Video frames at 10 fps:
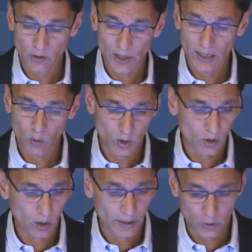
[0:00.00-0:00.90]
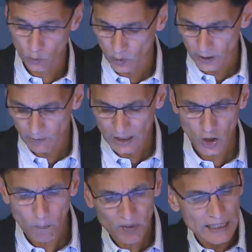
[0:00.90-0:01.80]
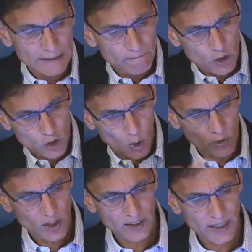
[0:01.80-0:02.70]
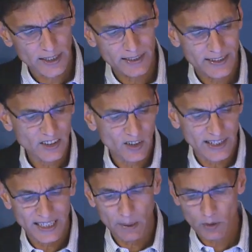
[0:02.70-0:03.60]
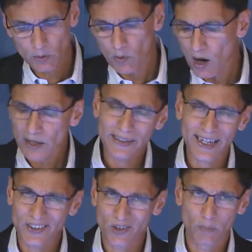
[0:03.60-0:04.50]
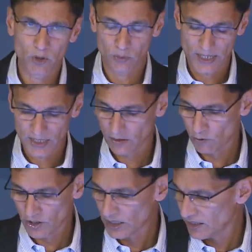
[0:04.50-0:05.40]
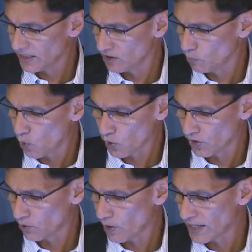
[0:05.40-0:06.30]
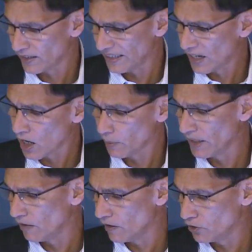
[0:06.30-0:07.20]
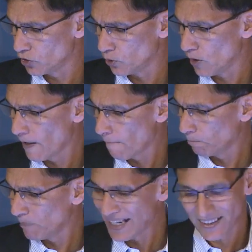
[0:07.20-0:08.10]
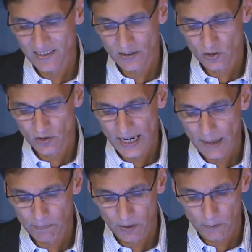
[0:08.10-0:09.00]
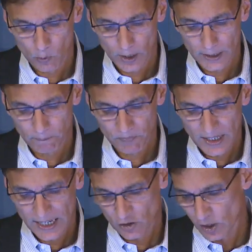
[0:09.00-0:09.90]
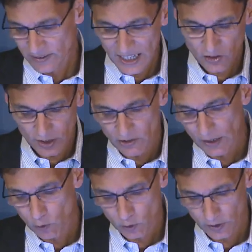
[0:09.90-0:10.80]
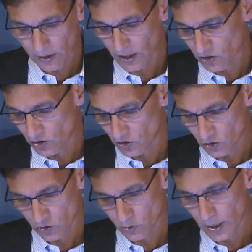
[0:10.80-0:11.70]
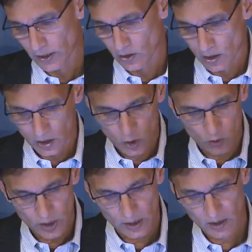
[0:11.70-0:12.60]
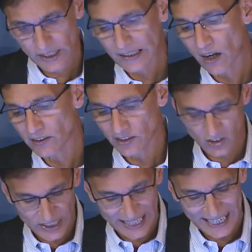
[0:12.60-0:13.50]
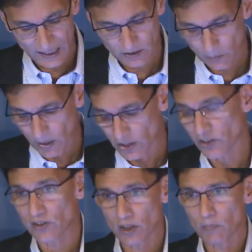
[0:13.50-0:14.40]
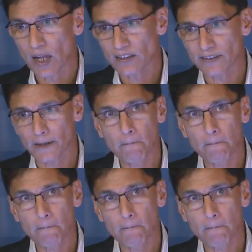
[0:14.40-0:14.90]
really what you call made to work, right? So so those are the essential enablers from architectural perspective, which I think is important, right, at the economy level to make this industry happen, right? And so essentially drive coastal clusters, right, uh, using technology, scale, supply chains, and policy.